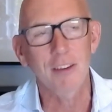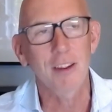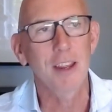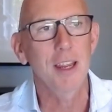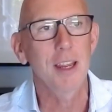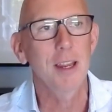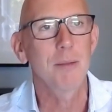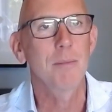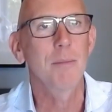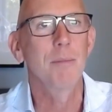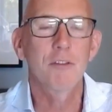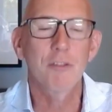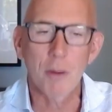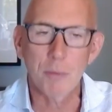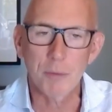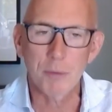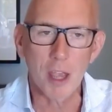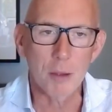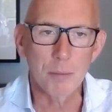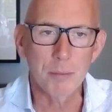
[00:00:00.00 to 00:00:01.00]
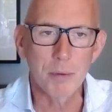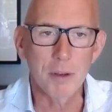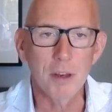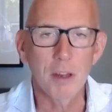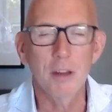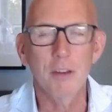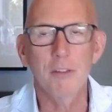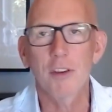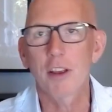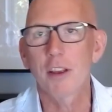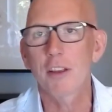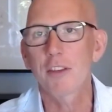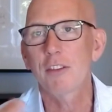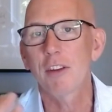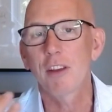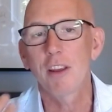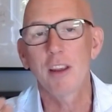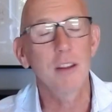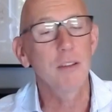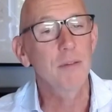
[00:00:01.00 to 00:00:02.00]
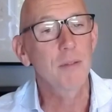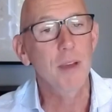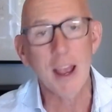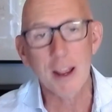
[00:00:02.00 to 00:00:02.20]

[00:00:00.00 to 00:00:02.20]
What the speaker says: team from the Open University,